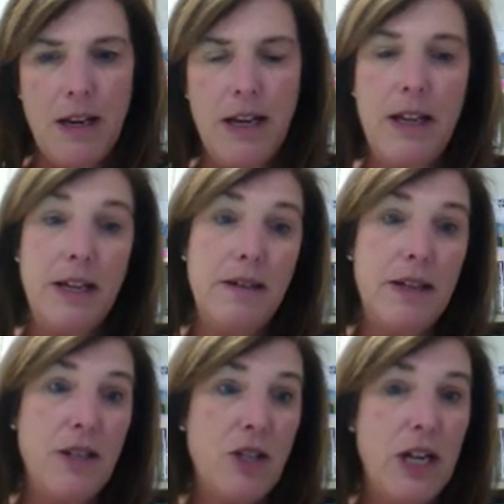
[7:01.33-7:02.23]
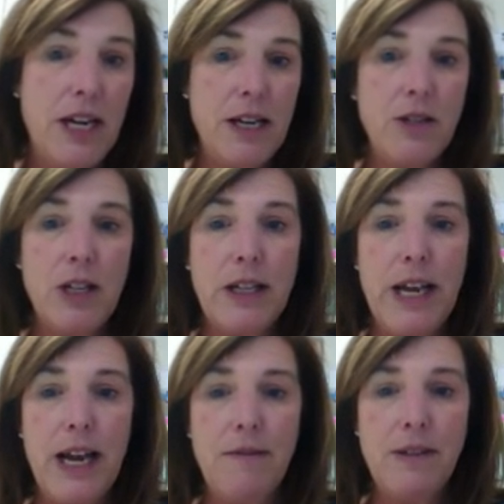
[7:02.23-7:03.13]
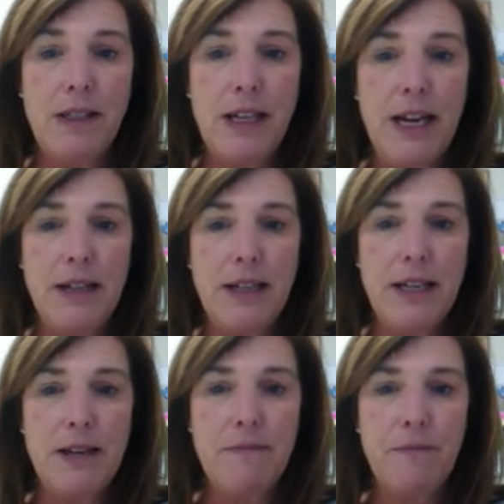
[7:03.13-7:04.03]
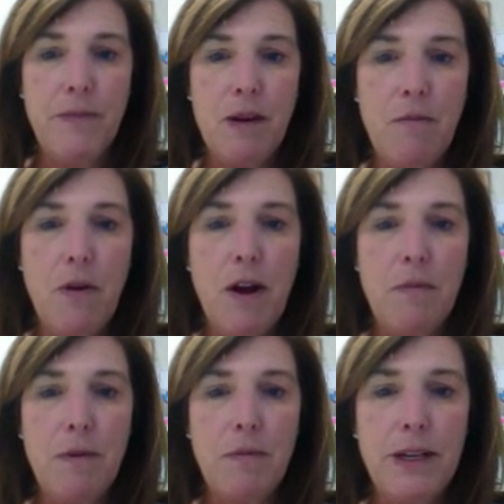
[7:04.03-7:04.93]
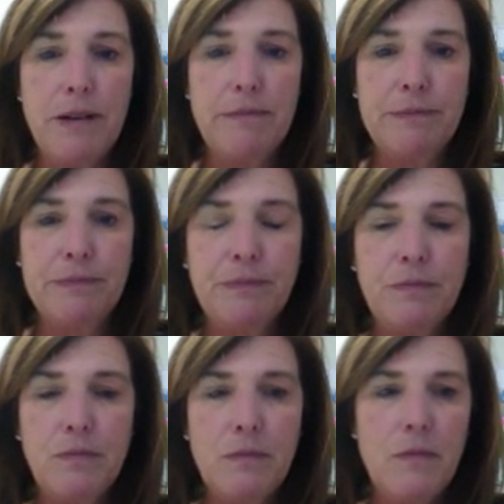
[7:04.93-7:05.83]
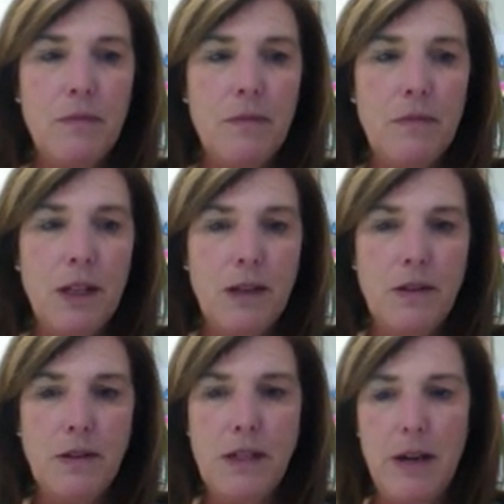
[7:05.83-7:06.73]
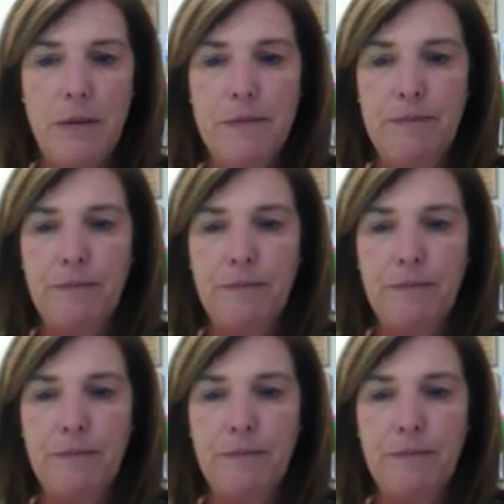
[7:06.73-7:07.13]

now that's going to change life slightly, probably. So